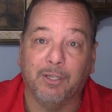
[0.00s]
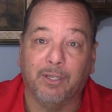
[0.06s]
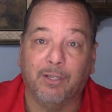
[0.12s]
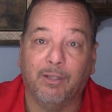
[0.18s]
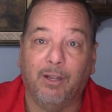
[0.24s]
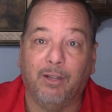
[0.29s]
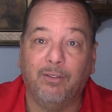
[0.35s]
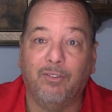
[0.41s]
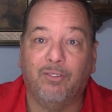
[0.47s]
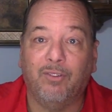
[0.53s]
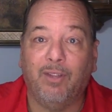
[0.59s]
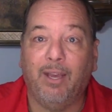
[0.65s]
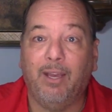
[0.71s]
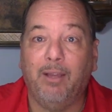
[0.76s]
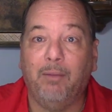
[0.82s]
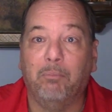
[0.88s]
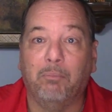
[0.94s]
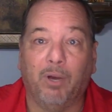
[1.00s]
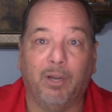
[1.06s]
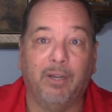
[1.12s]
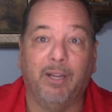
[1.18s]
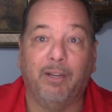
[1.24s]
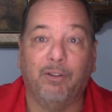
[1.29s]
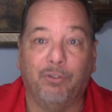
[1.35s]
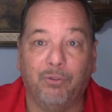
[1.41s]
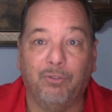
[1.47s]
It doesn't say
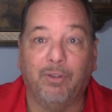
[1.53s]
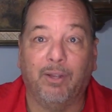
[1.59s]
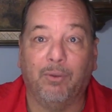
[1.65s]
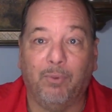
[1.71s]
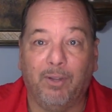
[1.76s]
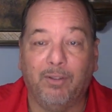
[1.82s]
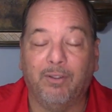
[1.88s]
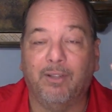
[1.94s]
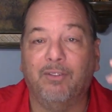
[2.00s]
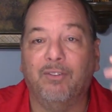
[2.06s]
Monday, Tuesday, Wednesday.